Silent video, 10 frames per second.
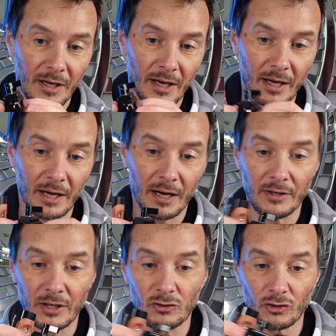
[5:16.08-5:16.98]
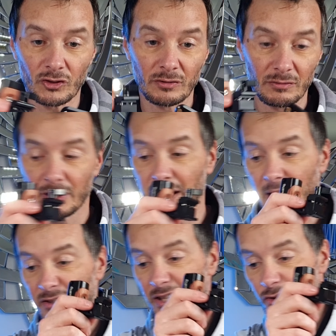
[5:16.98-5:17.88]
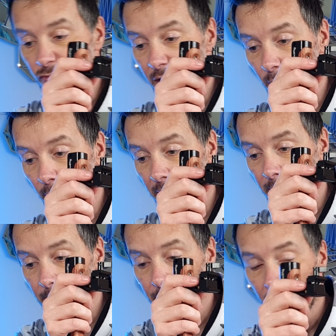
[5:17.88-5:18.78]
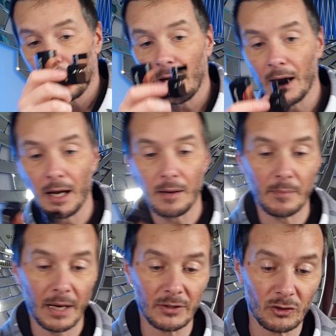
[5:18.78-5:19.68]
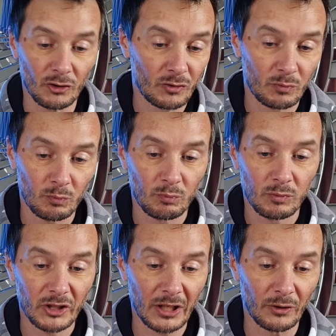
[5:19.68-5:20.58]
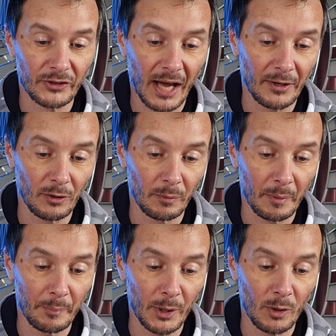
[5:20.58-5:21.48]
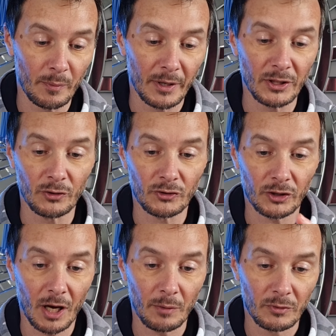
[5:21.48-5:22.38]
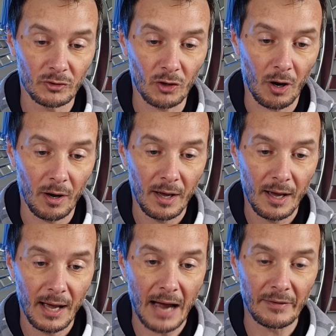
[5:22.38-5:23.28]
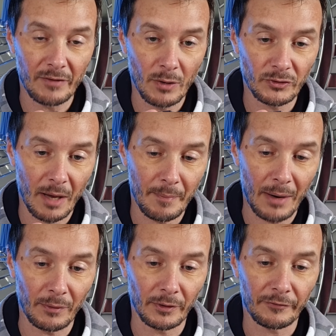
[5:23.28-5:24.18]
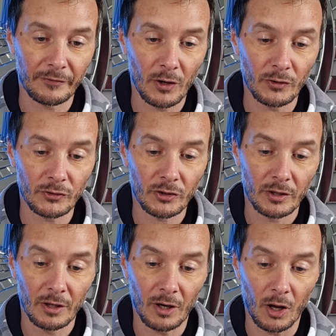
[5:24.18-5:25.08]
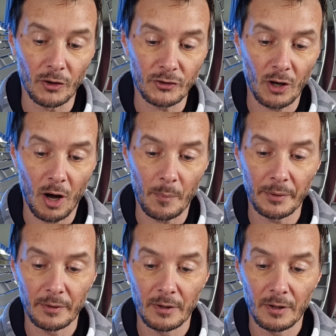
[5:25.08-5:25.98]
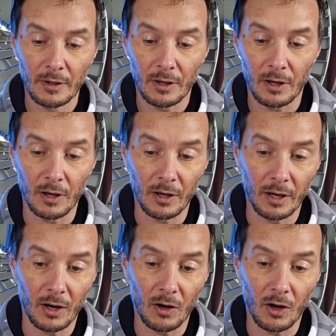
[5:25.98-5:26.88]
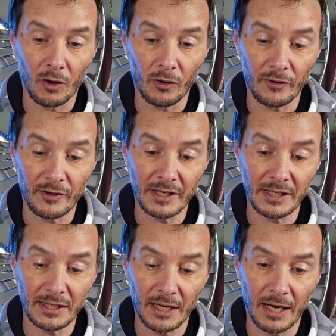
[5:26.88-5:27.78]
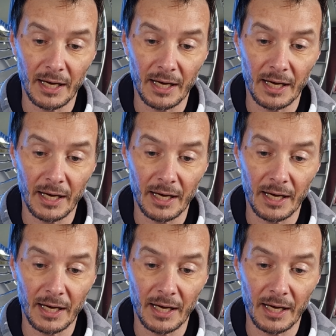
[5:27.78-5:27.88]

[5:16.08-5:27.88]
and then just connects in straight away. And you just single tighten up, boom, and you're good to go. It's got a rosette mount on the front, on the top, on the